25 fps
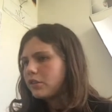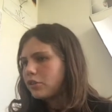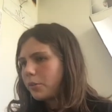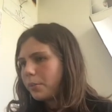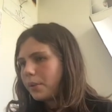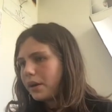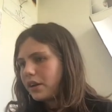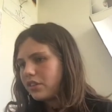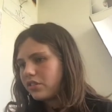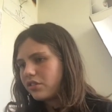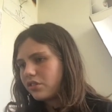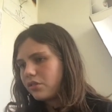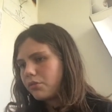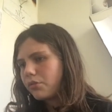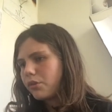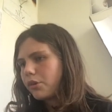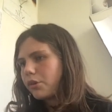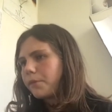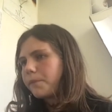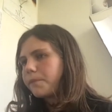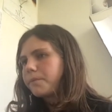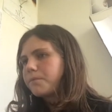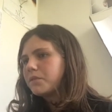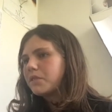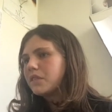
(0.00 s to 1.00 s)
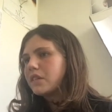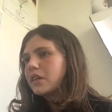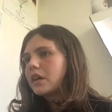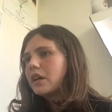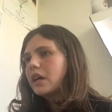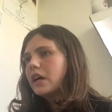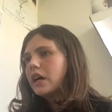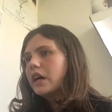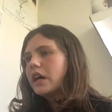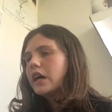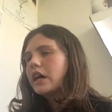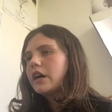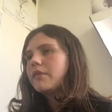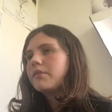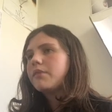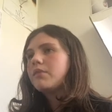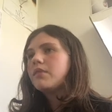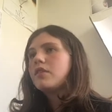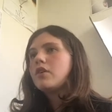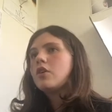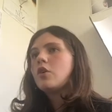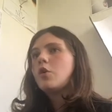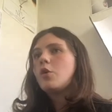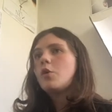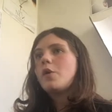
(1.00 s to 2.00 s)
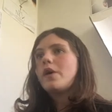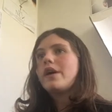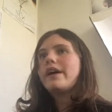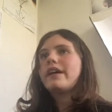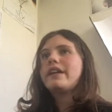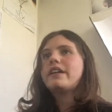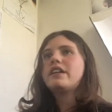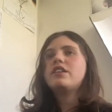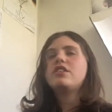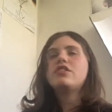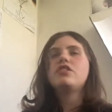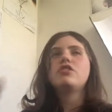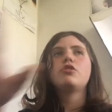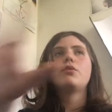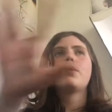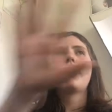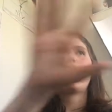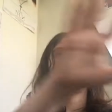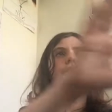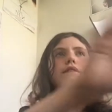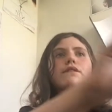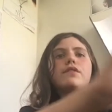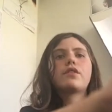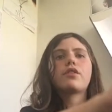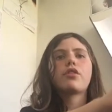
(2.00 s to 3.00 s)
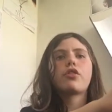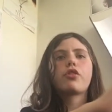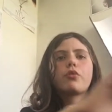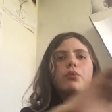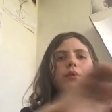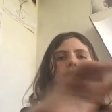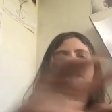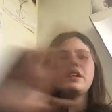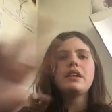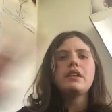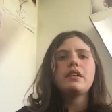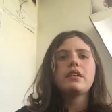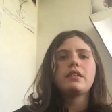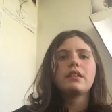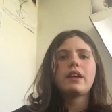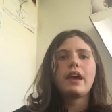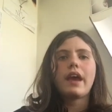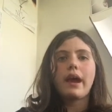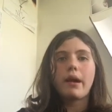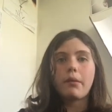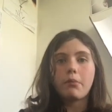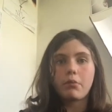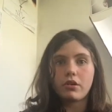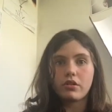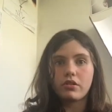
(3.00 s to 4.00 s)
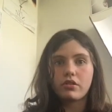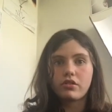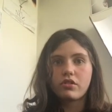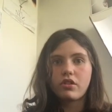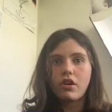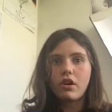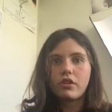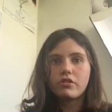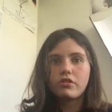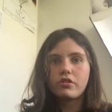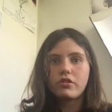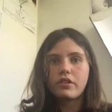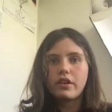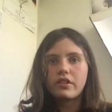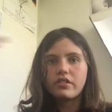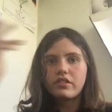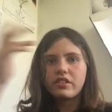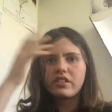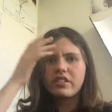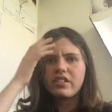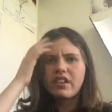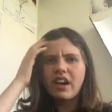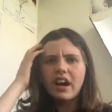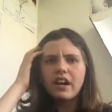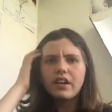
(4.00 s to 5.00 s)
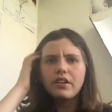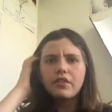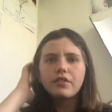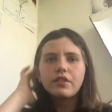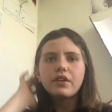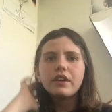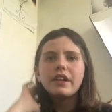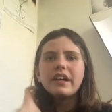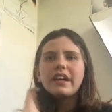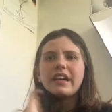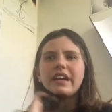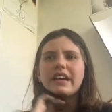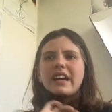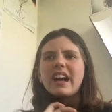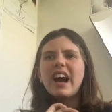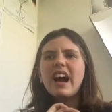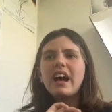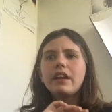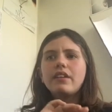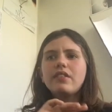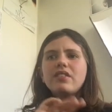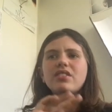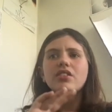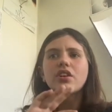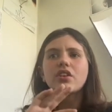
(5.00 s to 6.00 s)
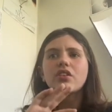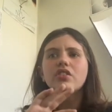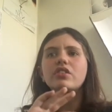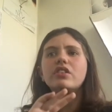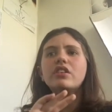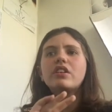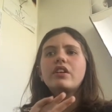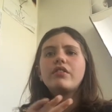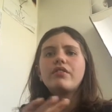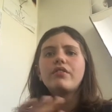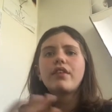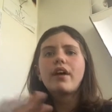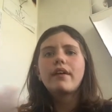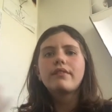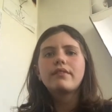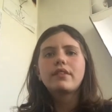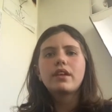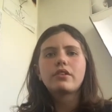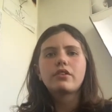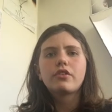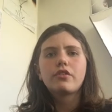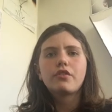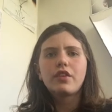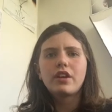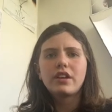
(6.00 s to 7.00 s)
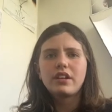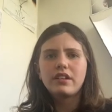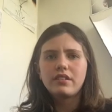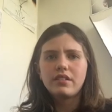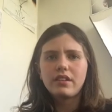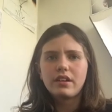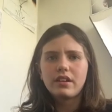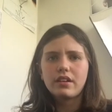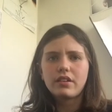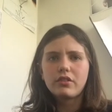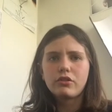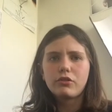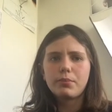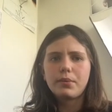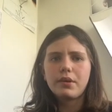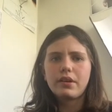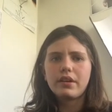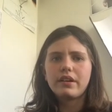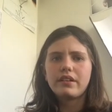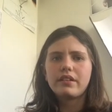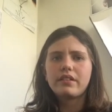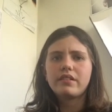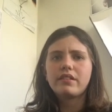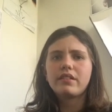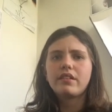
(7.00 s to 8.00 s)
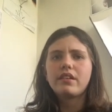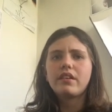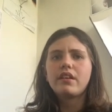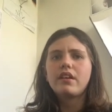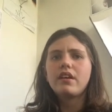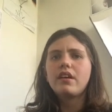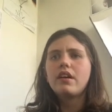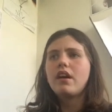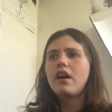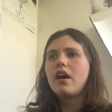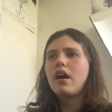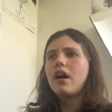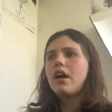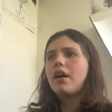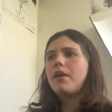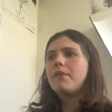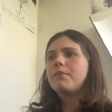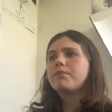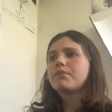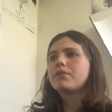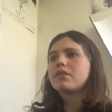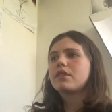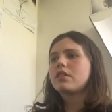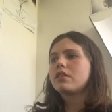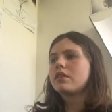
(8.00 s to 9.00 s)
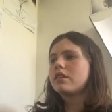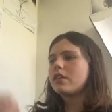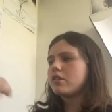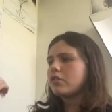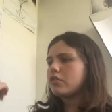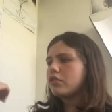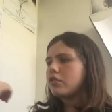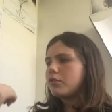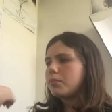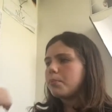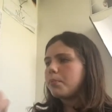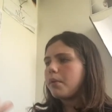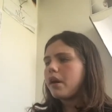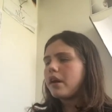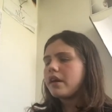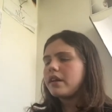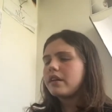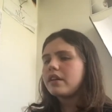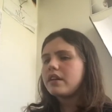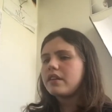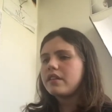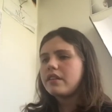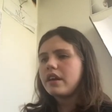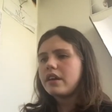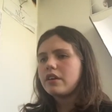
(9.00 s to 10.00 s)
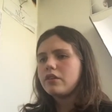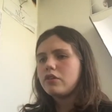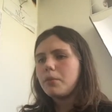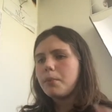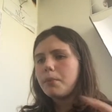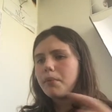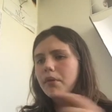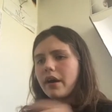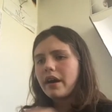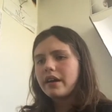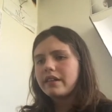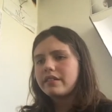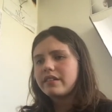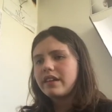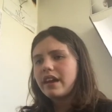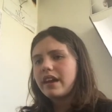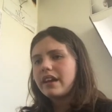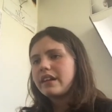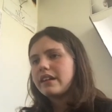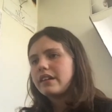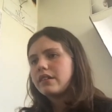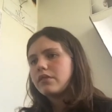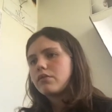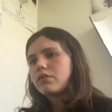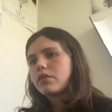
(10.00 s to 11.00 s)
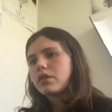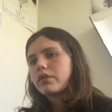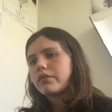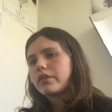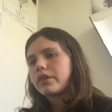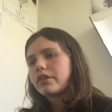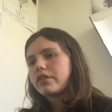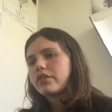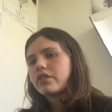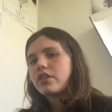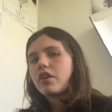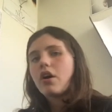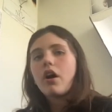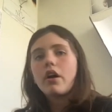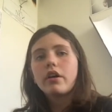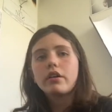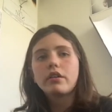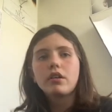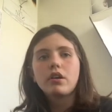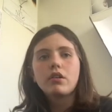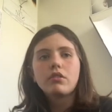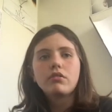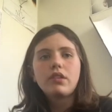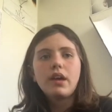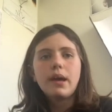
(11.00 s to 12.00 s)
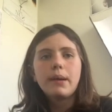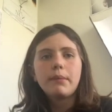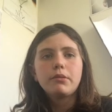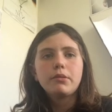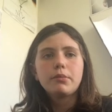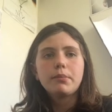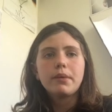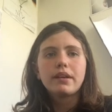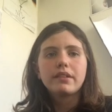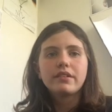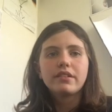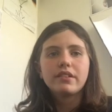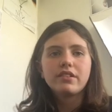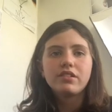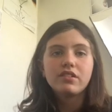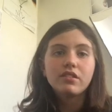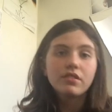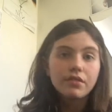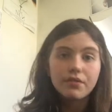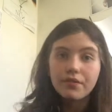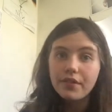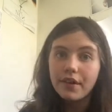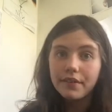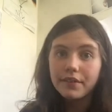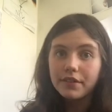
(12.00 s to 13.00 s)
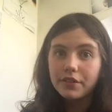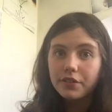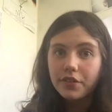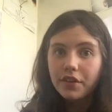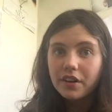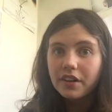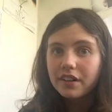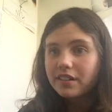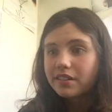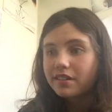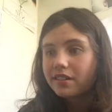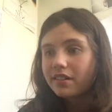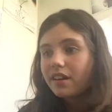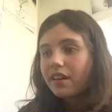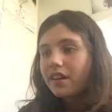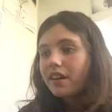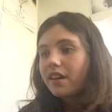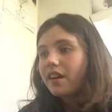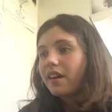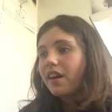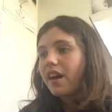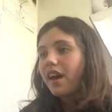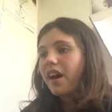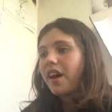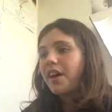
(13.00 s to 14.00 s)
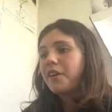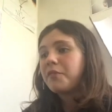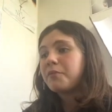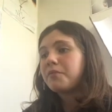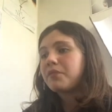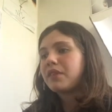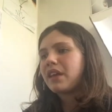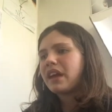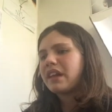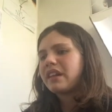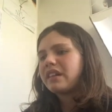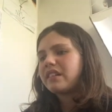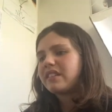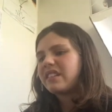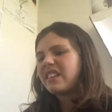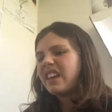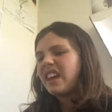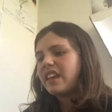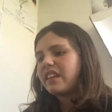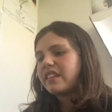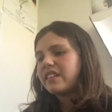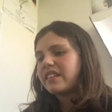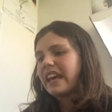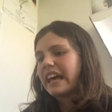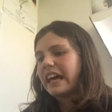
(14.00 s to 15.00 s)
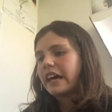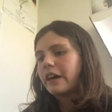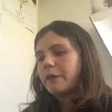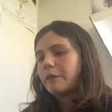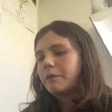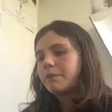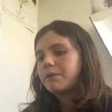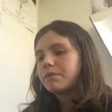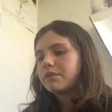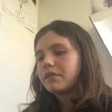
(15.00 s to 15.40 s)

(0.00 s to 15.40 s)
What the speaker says: patient room, um, and you have 3 cameras on your desk. It kind of starts in a Five Nights at Freddy's like experience. Um, there's this button that you press, and it reveals an audio taped message, Five Nights at Freddy's, and it says how